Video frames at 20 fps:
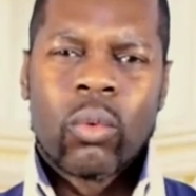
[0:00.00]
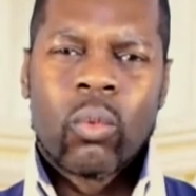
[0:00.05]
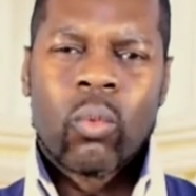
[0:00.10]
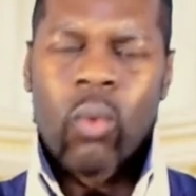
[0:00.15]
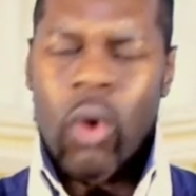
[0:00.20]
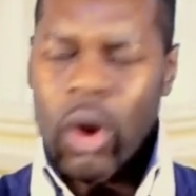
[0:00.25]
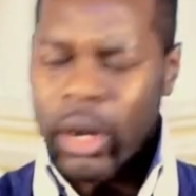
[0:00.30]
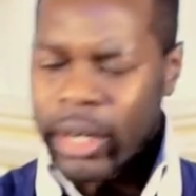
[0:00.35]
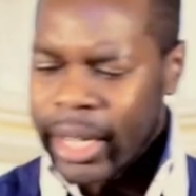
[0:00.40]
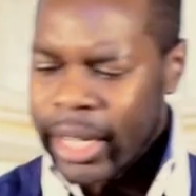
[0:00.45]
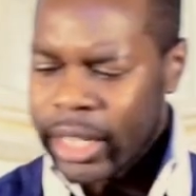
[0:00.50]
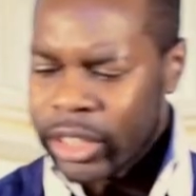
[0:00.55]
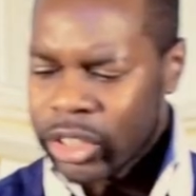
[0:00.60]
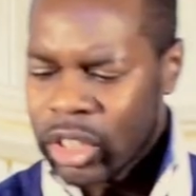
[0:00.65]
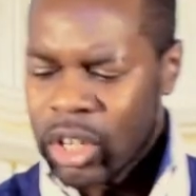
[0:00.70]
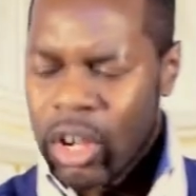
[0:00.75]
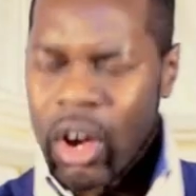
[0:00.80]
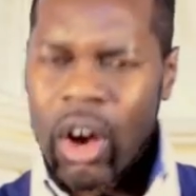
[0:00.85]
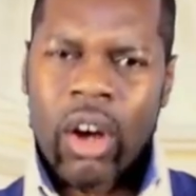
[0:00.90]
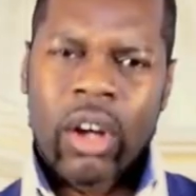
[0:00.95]
What has
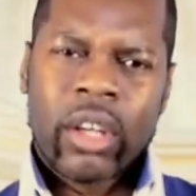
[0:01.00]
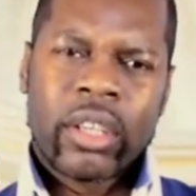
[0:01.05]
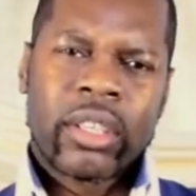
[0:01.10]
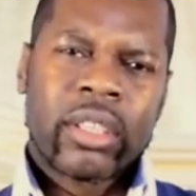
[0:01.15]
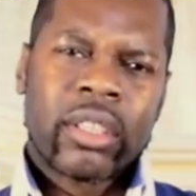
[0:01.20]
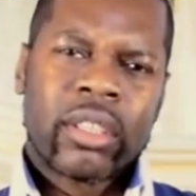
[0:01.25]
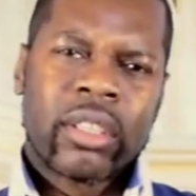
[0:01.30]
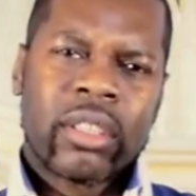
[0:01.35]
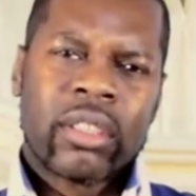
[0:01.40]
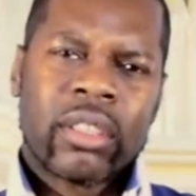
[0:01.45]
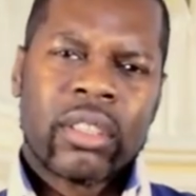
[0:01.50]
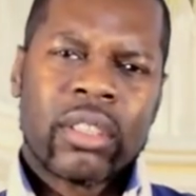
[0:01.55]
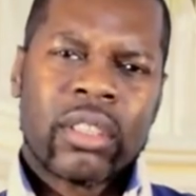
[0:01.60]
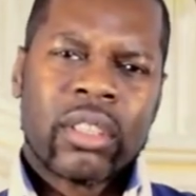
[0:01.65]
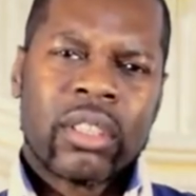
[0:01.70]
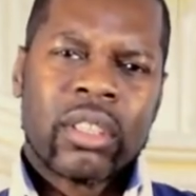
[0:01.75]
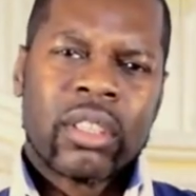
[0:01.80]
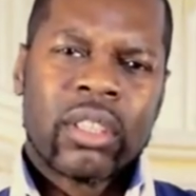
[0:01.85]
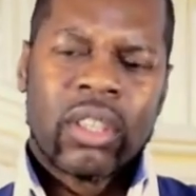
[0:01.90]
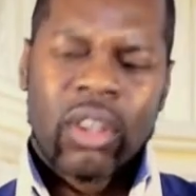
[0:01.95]
God
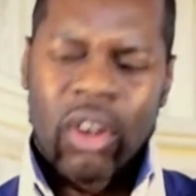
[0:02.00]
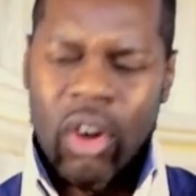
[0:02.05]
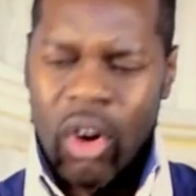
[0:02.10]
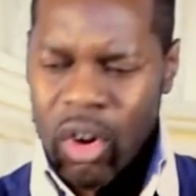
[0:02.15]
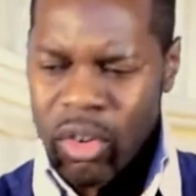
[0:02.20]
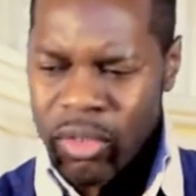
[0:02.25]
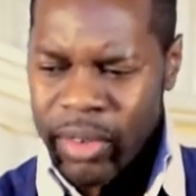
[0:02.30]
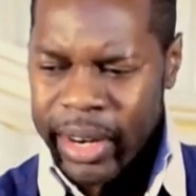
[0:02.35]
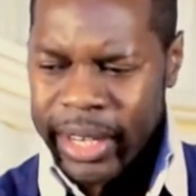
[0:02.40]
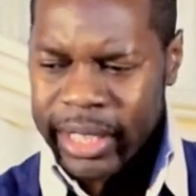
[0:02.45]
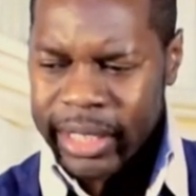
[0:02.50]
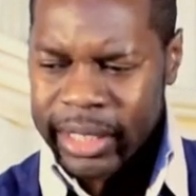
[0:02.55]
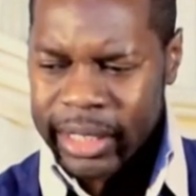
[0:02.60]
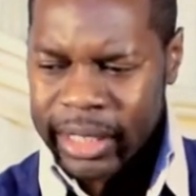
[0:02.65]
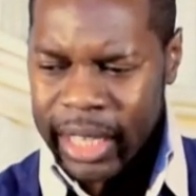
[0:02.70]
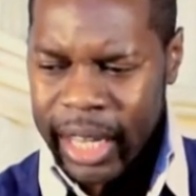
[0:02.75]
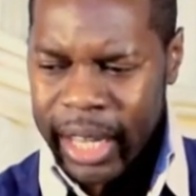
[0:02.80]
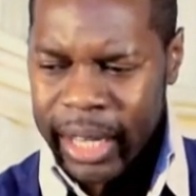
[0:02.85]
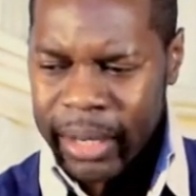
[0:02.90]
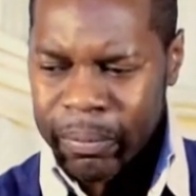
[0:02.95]
already
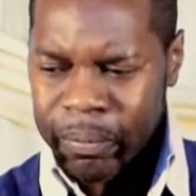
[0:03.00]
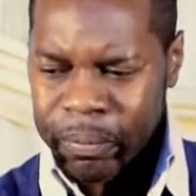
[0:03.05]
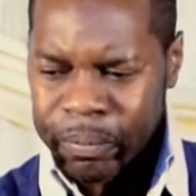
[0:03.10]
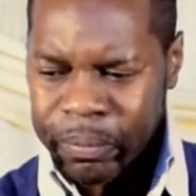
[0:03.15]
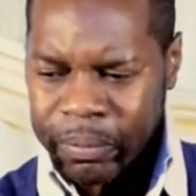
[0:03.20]
said?